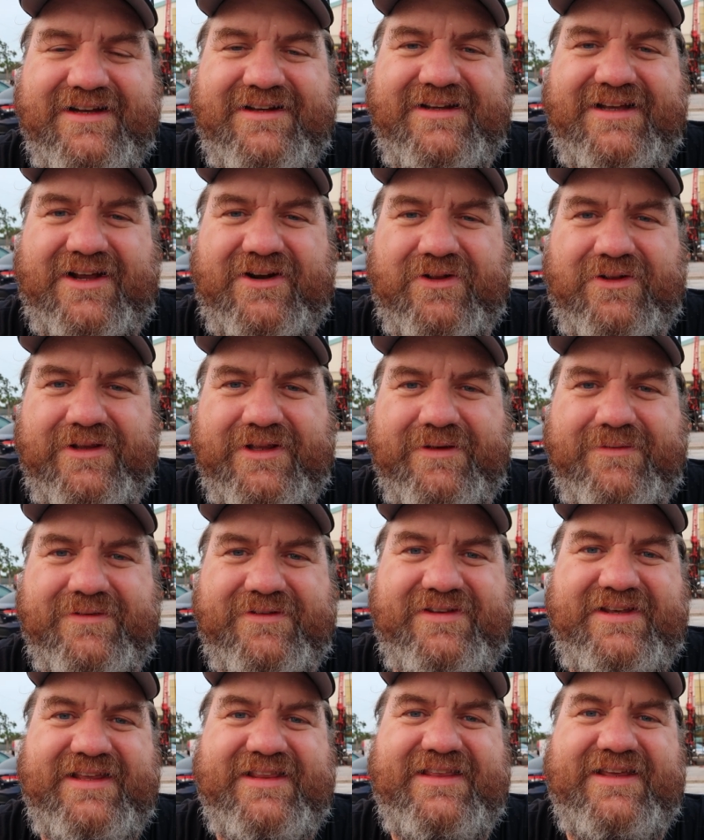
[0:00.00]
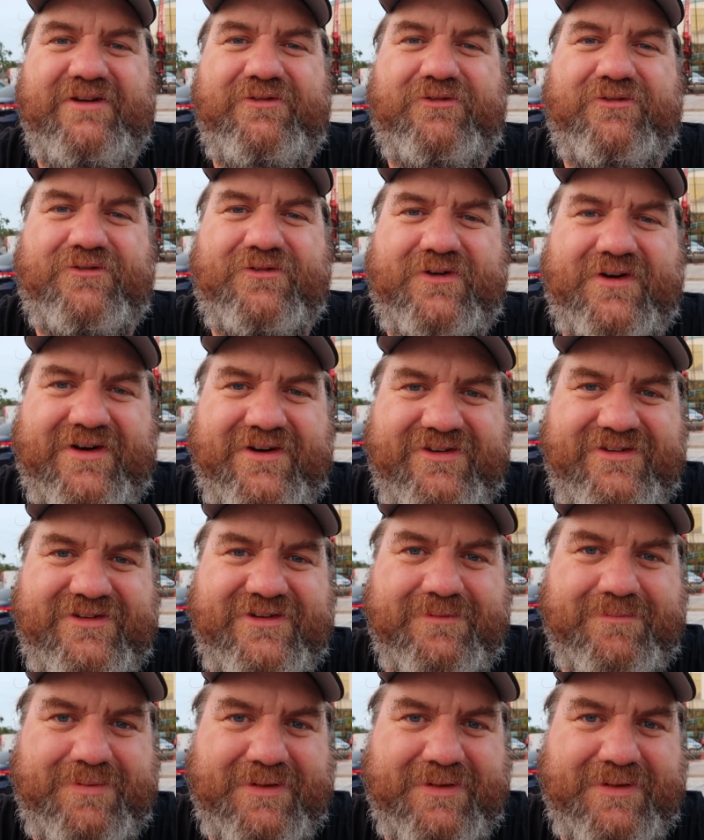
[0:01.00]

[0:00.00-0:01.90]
not only was he the first